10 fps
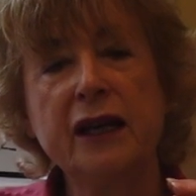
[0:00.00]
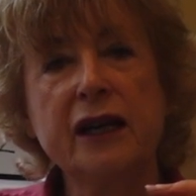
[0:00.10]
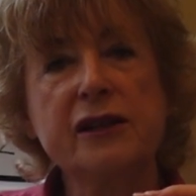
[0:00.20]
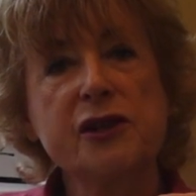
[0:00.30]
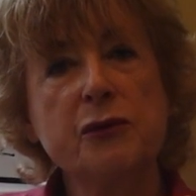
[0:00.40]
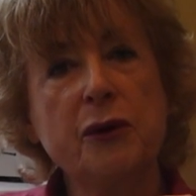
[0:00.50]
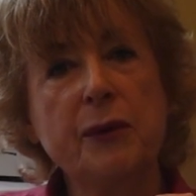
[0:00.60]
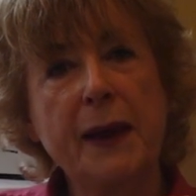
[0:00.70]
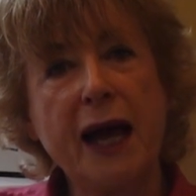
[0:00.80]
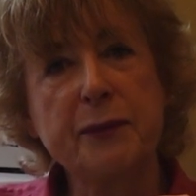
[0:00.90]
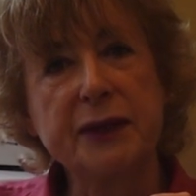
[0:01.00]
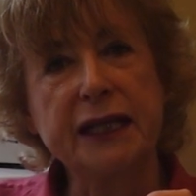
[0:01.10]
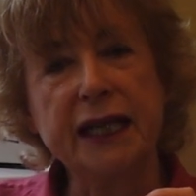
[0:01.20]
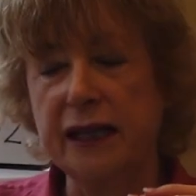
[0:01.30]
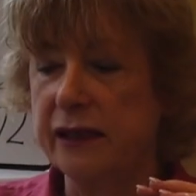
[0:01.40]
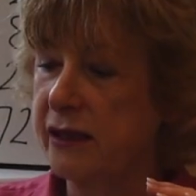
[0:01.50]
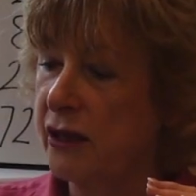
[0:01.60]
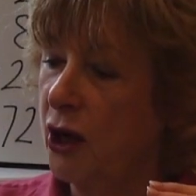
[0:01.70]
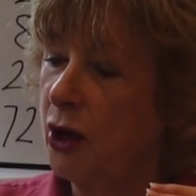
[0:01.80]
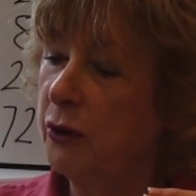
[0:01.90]
And so what will happen
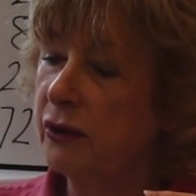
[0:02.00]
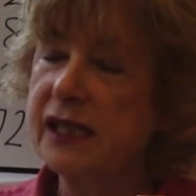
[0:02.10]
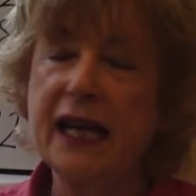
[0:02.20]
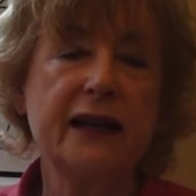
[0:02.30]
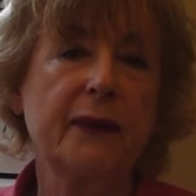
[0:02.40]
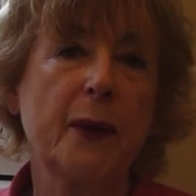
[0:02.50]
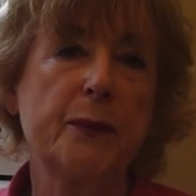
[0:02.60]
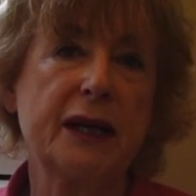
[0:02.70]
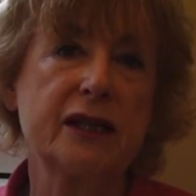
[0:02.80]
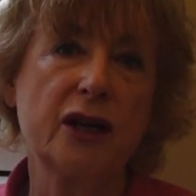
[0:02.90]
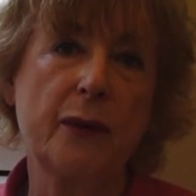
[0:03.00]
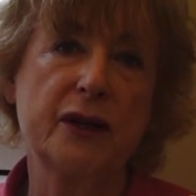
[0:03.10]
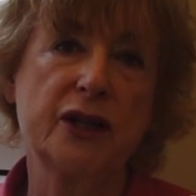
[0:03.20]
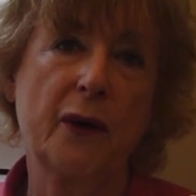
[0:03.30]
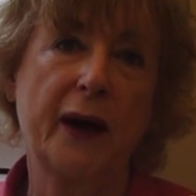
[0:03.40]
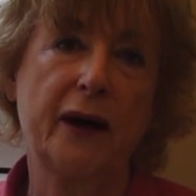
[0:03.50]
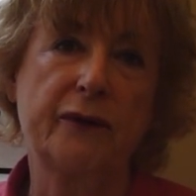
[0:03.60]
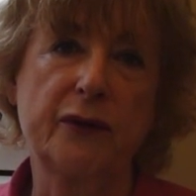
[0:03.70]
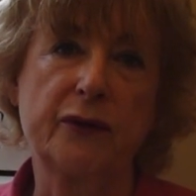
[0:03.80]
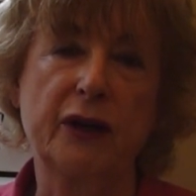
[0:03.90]
is, we'll take the butter and the dough out
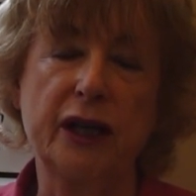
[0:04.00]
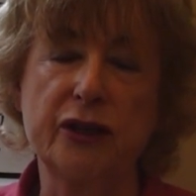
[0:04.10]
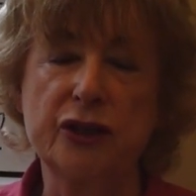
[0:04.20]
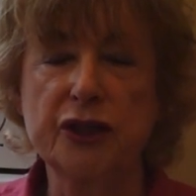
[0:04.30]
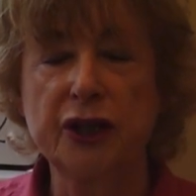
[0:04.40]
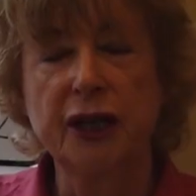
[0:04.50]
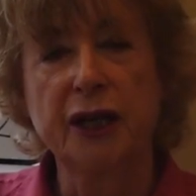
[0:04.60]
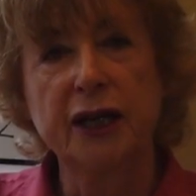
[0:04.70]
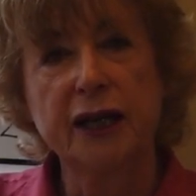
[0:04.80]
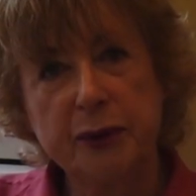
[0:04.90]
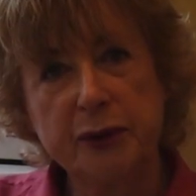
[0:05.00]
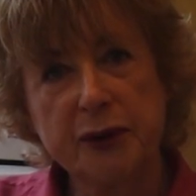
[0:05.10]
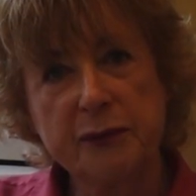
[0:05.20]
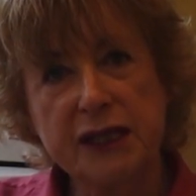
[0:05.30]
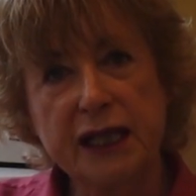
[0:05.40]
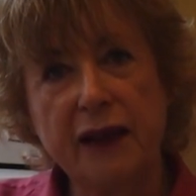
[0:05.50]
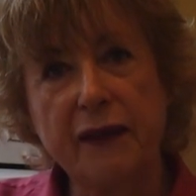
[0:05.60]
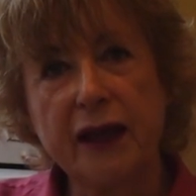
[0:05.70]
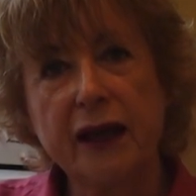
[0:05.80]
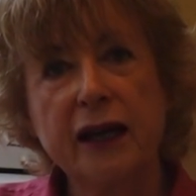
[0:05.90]
of the fridge, put them
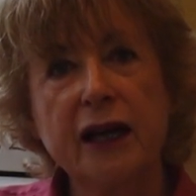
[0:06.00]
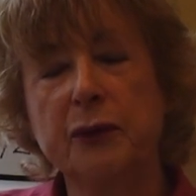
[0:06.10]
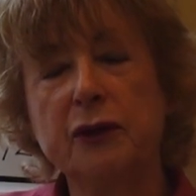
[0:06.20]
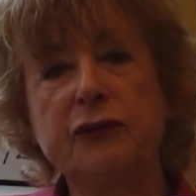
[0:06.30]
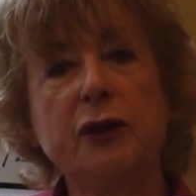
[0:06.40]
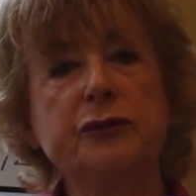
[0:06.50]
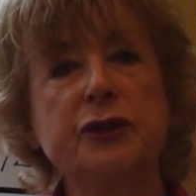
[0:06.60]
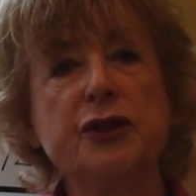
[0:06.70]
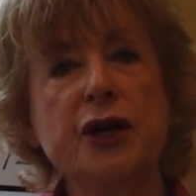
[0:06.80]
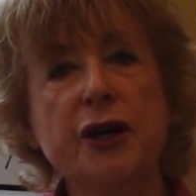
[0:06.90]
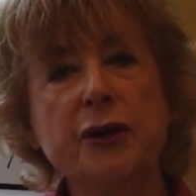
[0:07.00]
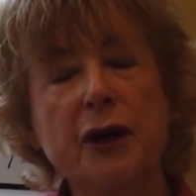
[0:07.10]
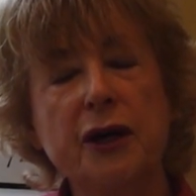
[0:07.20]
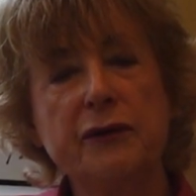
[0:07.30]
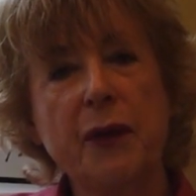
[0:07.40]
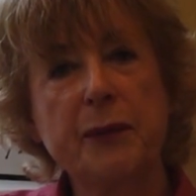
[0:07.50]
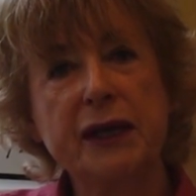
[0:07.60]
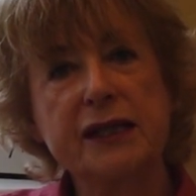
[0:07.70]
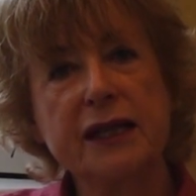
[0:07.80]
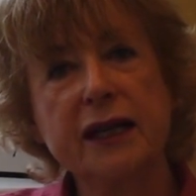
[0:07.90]
together, we'll fold the dough over the
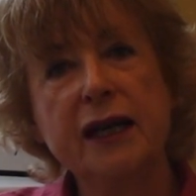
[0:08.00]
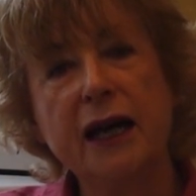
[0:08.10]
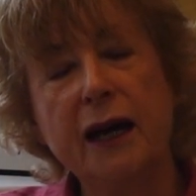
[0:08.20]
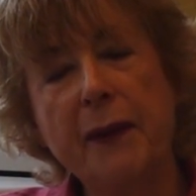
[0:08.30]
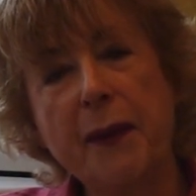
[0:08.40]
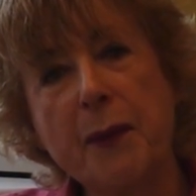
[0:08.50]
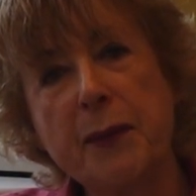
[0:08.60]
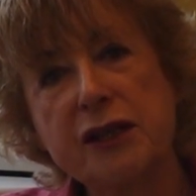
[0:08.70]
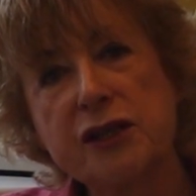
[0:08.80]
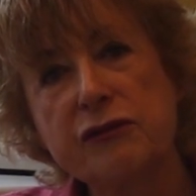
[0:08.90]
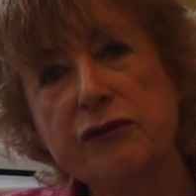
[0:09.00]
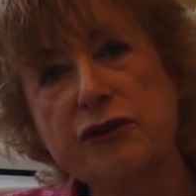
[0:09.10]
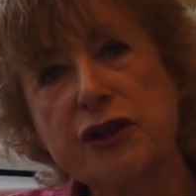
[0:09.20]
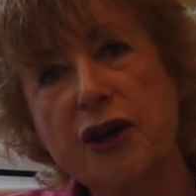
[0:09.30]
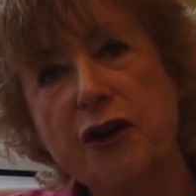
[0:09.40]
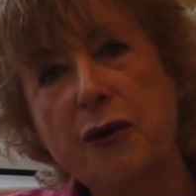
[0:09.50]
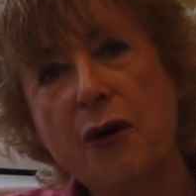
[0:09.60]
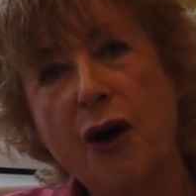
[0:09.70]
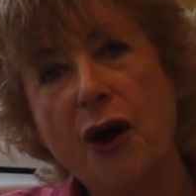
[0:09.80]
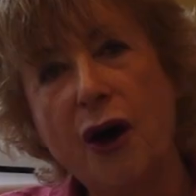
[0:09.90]
butter, and then the butter and
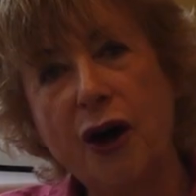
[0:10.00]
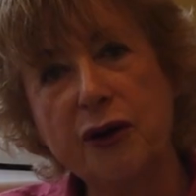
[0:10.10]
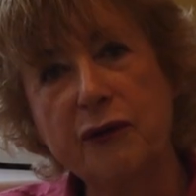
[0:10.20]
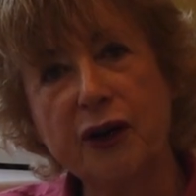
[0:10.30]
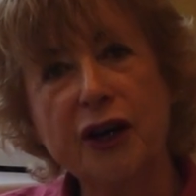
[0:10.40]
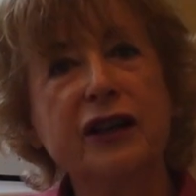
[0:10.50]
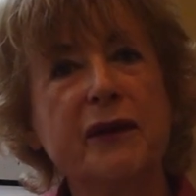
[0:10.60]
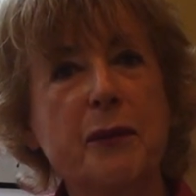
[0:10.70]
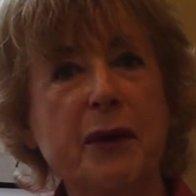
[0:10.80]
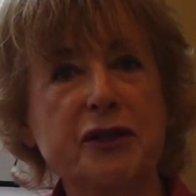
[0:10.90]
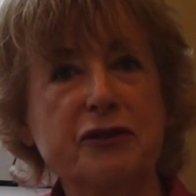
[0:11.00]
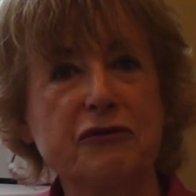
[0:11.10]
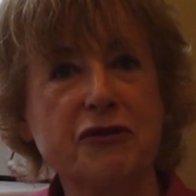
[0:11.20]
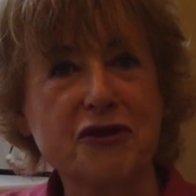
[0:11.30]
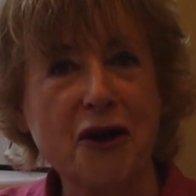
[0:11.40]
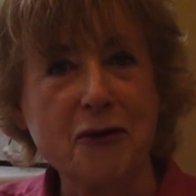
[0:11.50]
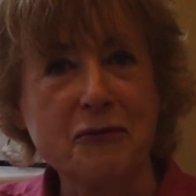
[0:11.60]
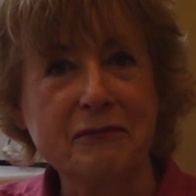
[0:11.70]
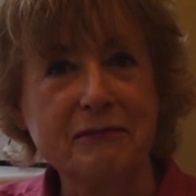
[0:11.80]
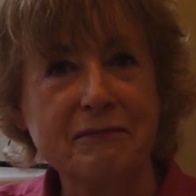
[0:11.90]
dough over the butter and dough.
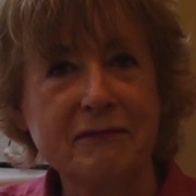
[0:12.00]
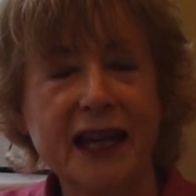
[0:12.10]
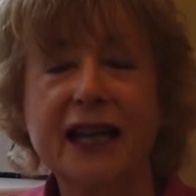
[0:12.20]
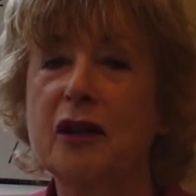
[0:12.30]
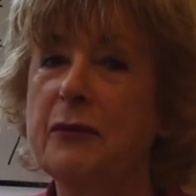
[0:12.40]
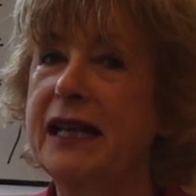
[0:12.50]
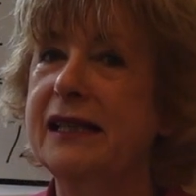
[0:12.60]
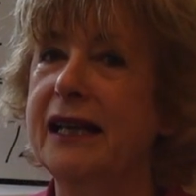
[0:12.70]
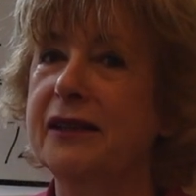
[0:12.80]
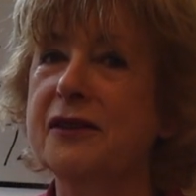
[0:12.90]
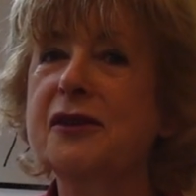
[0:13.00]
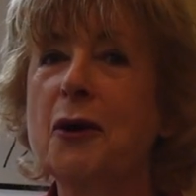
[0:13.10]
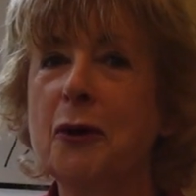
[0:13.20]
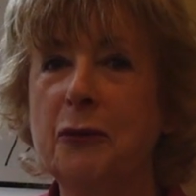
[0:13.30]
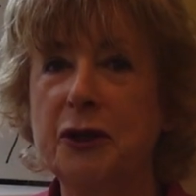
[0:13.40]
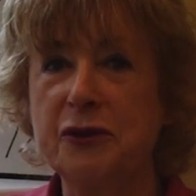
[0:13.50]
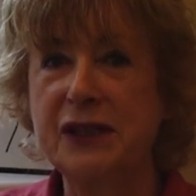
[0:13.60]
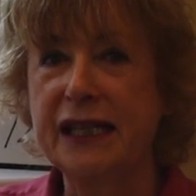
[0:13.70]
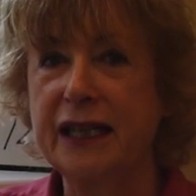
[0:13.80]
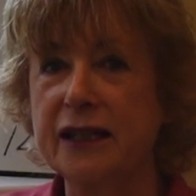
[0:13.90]
It'll make sense when you
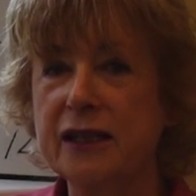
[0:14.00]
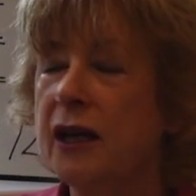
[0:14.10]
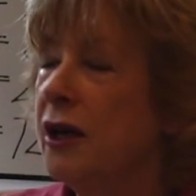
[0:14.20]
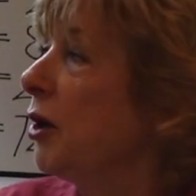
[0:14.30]
see it.